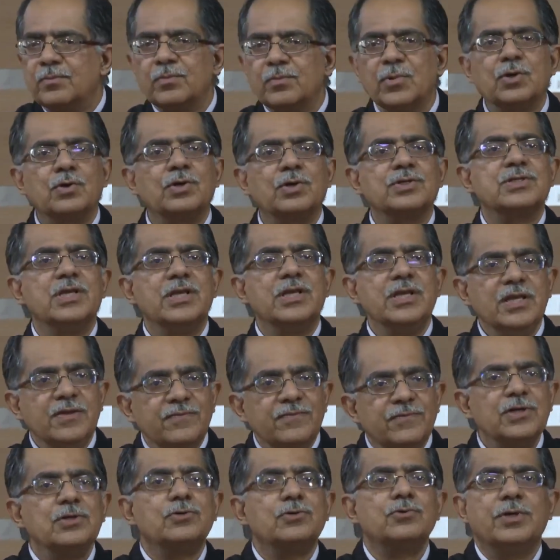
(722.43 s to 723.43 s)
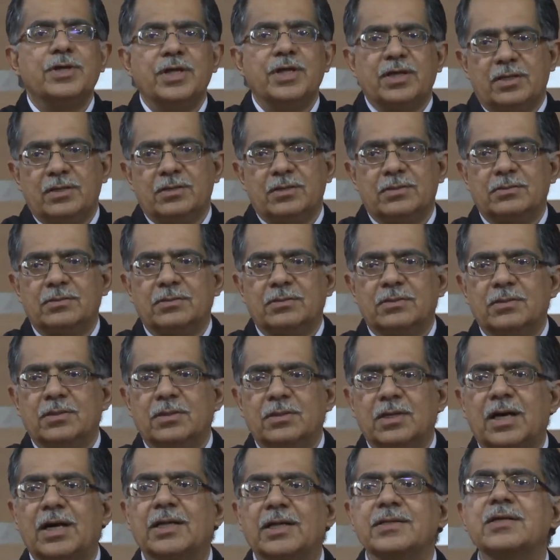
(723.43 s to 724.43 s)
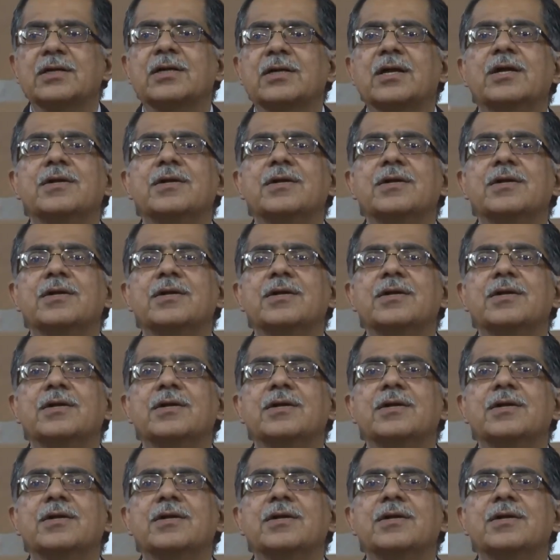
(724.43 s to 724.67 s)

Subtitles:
Because even today, other